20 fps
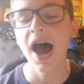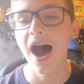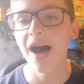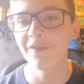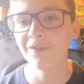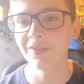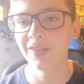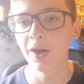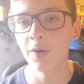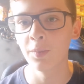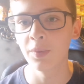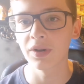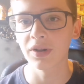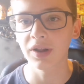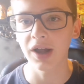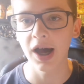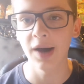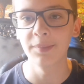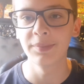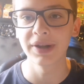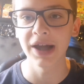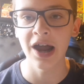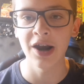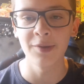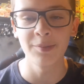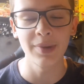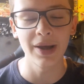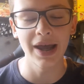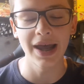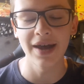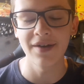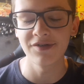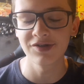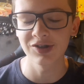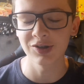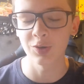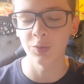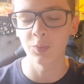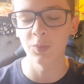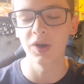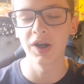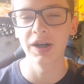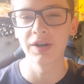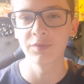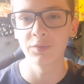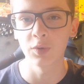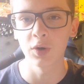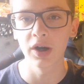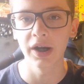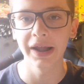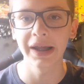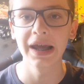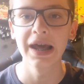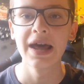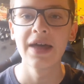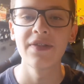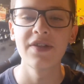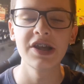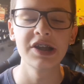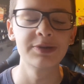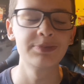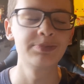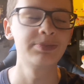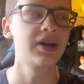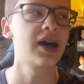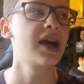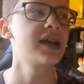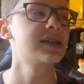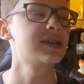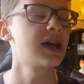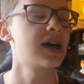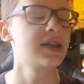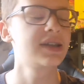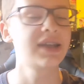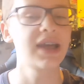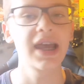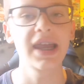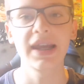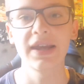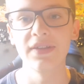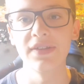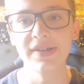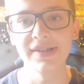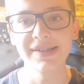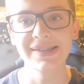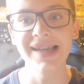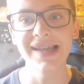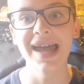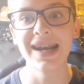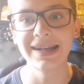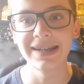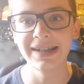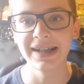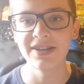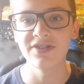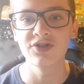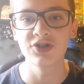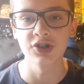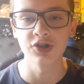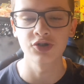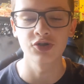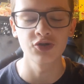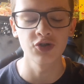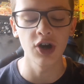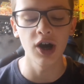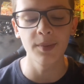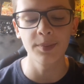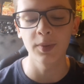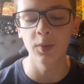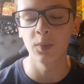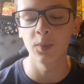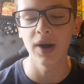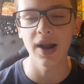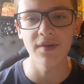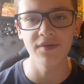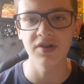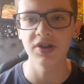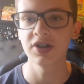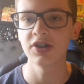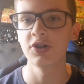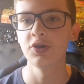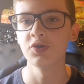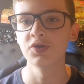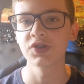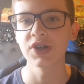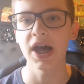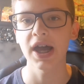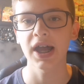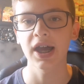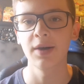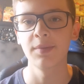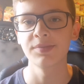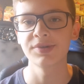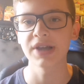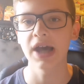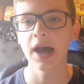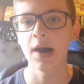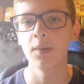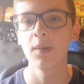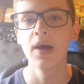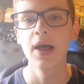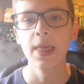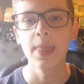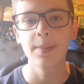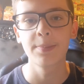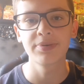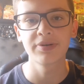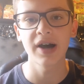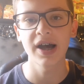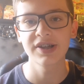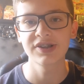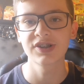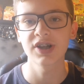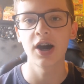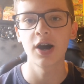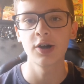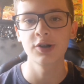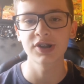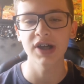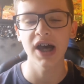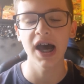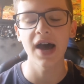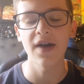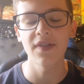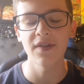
I think they will come down a bit. Here's just a word of warning. These prices are taken. The set did just drop, and whenever a new set comes out, the prices are always high.